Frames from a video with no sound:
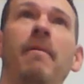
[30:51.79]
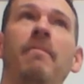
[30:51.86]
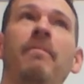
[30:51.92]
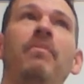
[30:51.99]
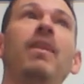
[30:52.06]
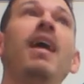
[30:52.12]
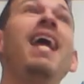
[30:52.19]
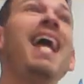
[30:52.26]

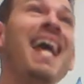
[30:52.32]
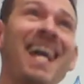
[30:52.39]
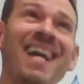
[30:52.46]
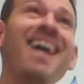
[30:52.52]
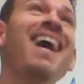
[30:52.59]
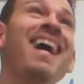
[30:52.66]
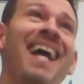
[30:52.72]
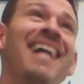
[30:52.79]
It's
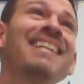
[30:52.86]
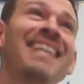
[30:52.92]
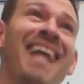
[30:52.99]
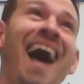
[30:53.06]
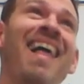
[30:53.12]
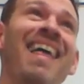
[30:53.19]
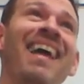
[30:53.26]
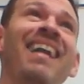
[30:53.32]

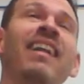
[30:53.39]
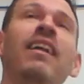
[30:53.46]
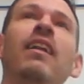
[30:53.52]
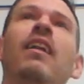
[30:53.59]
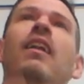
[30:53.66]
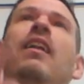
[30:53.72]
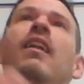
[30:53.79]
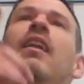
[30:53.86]
going to get
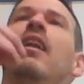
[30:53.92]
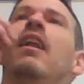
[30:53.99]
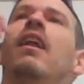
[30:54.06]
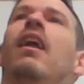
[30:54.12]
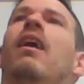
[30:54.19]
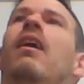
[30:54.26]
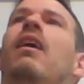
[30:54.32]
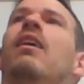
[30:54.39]
Like Batman.
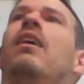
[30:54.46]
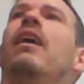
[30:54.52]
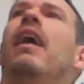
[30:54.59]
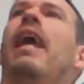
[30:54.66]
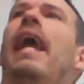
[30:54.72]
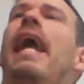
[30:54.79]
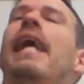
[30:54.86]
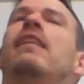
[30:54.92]

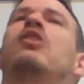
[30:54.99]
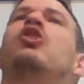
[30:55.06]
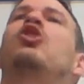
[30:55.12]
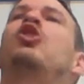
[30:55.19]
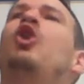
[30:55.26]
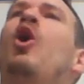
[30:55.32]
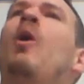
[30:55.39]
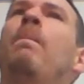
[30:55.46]
It's
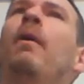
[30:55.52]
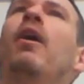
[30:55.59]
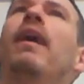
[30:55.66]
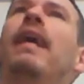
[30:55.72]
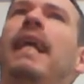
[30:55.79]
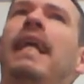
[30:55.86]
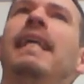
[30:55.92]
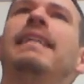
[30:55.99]
super
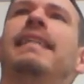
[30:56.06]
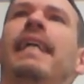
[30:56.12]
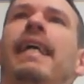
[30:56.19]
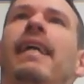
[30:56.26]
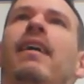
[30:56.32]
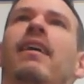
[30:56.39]
easy.